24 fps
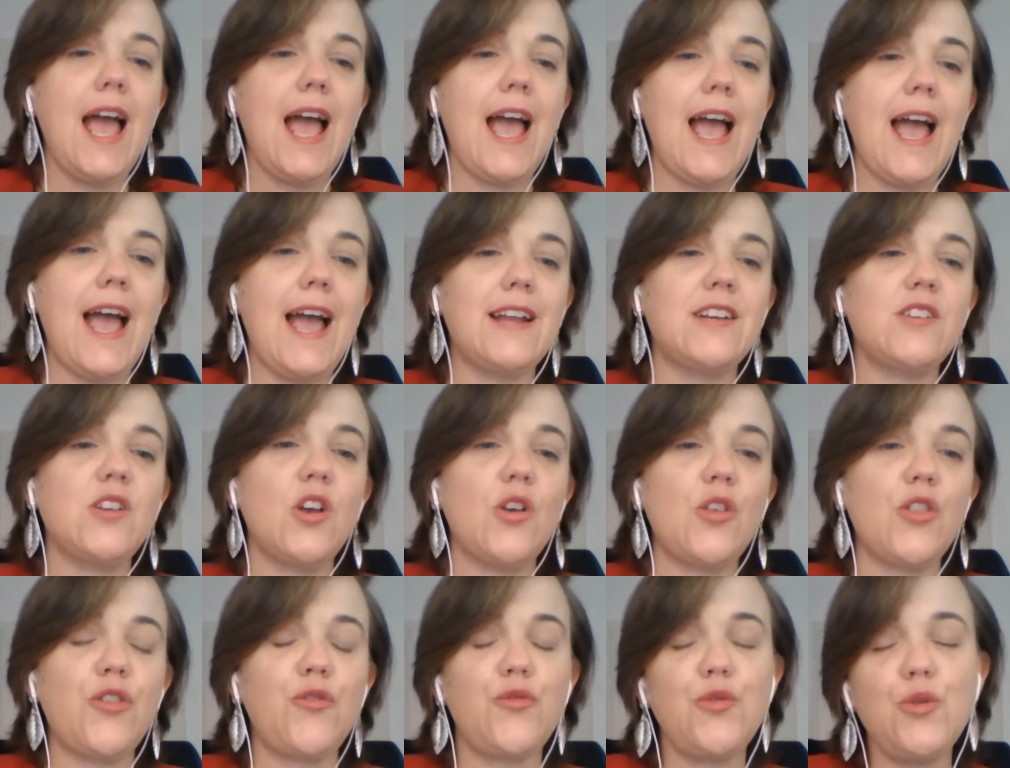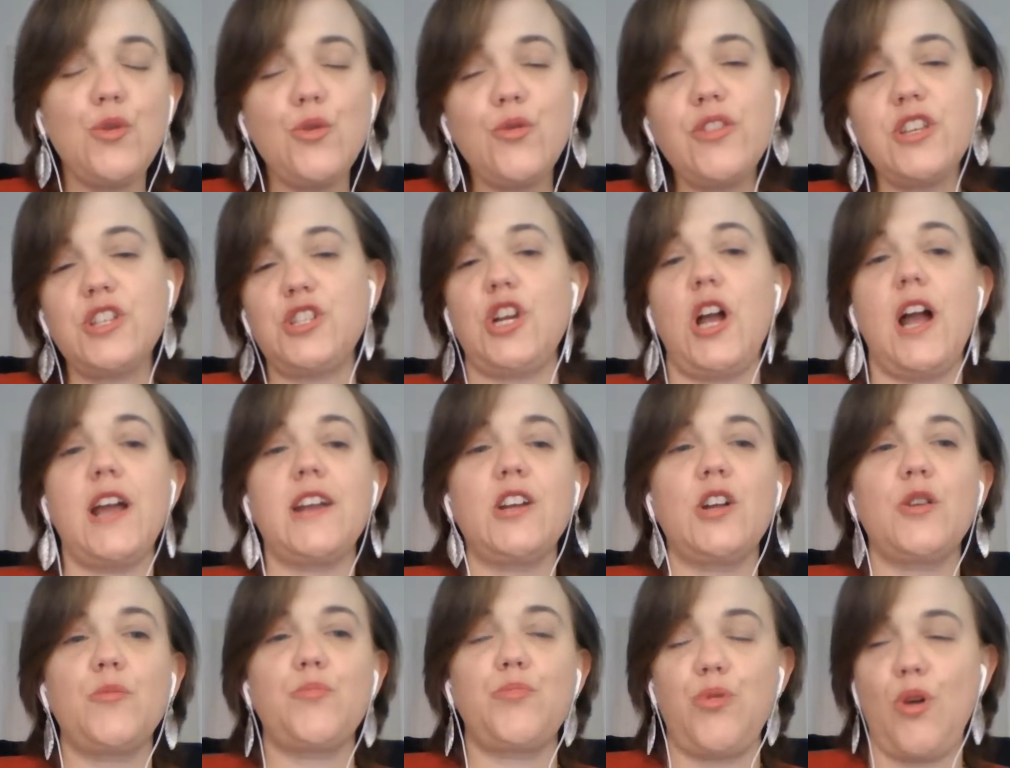And through the
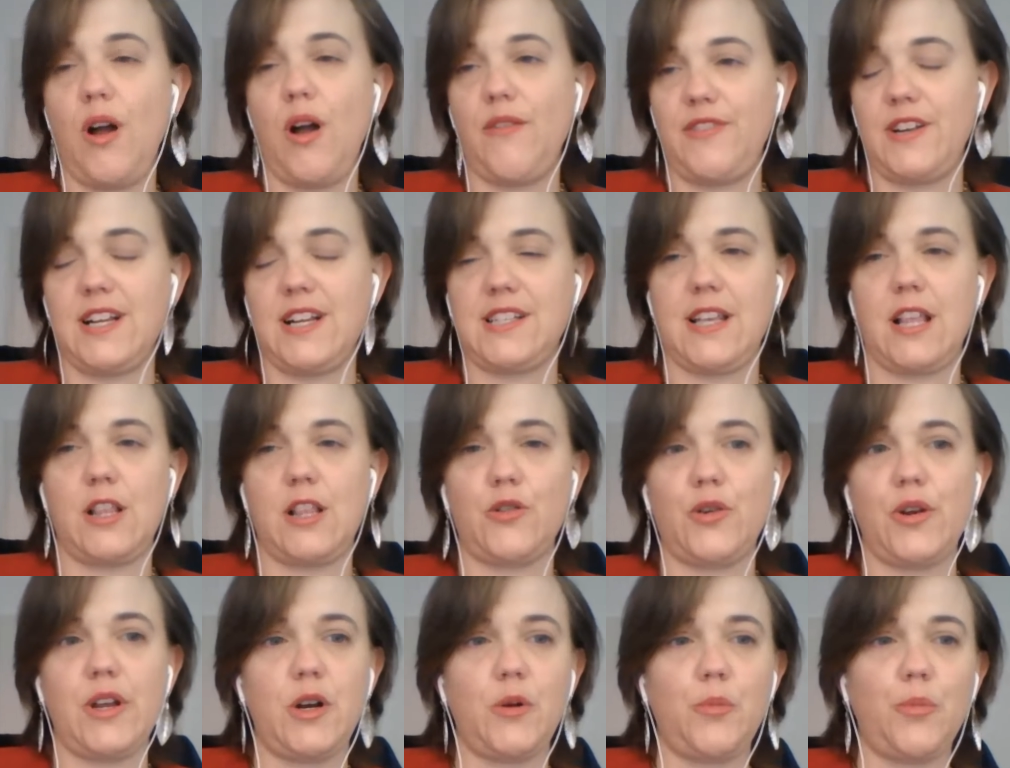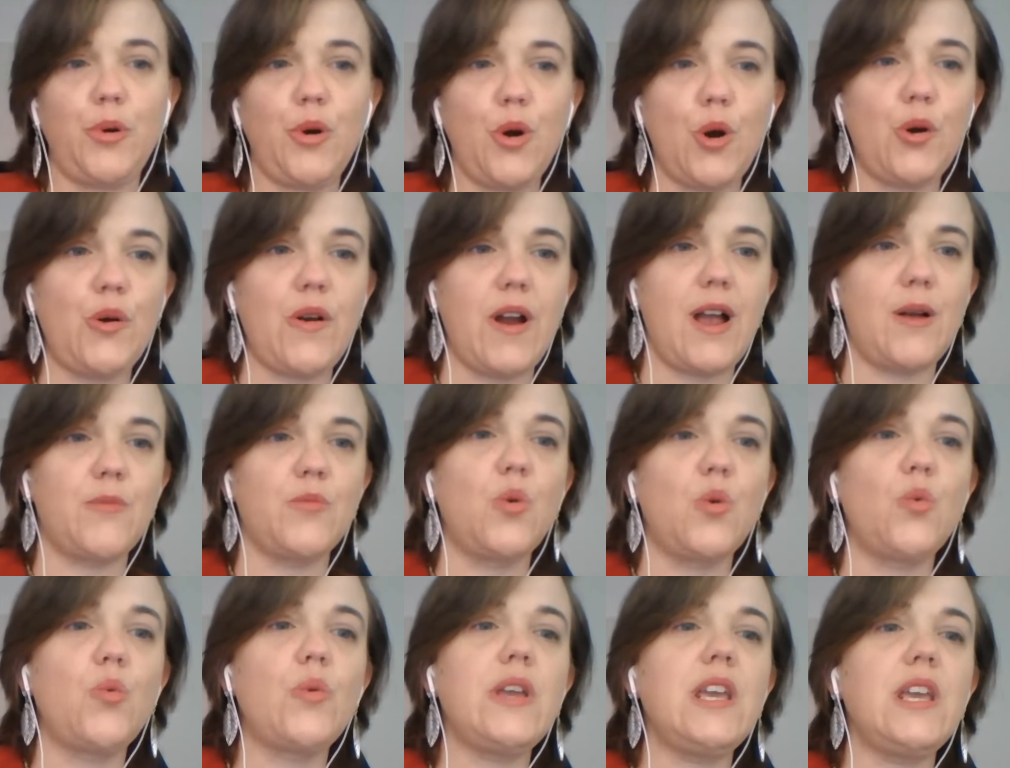China Profit Accelerator
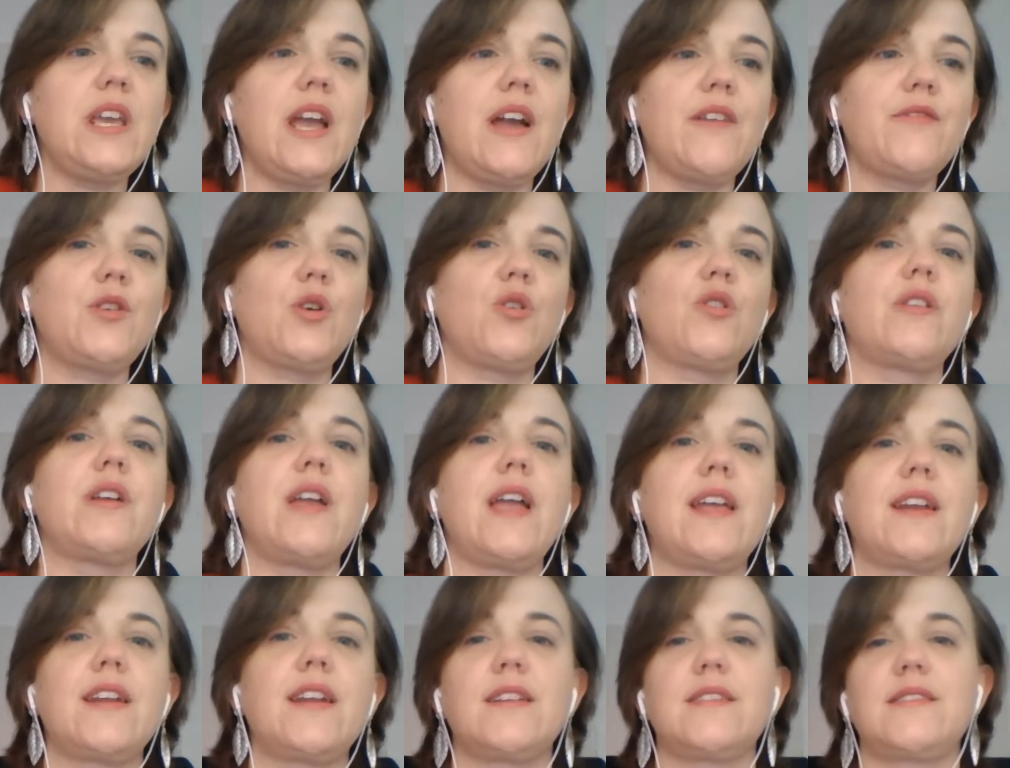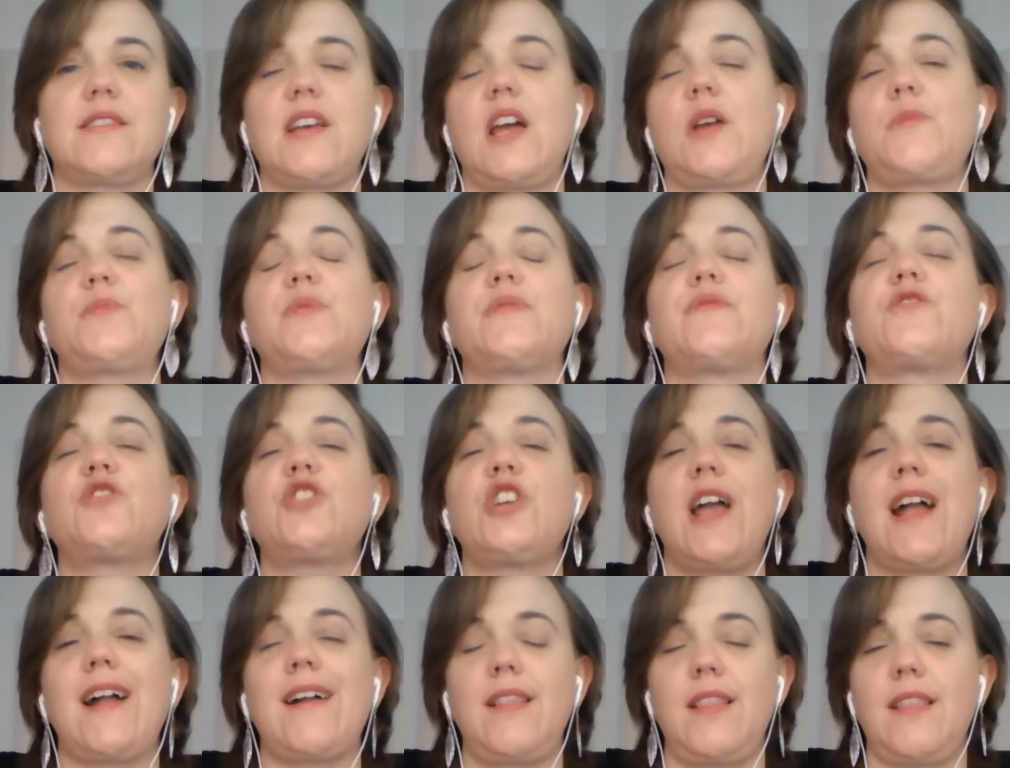program, we have created a type of
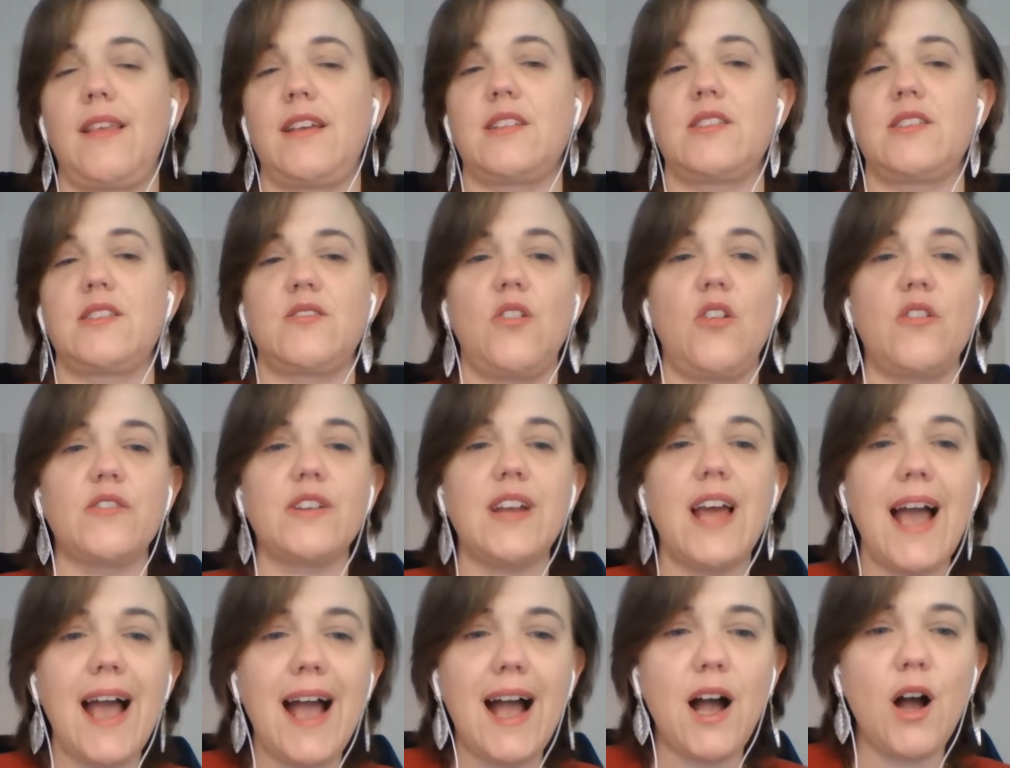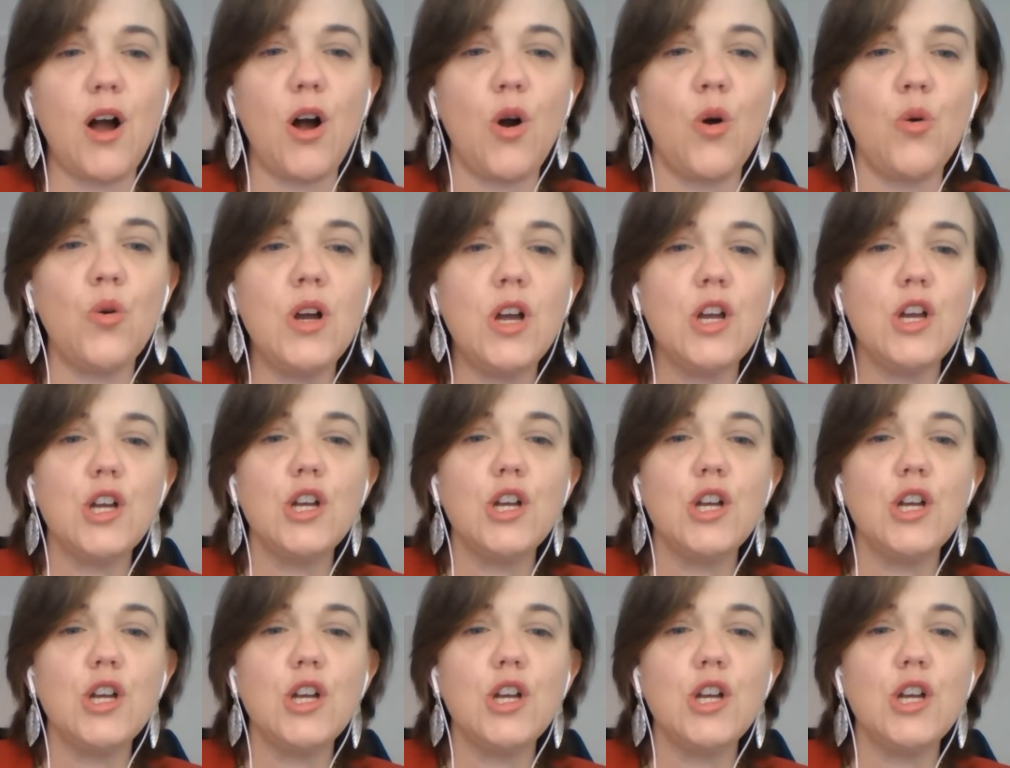checklist on how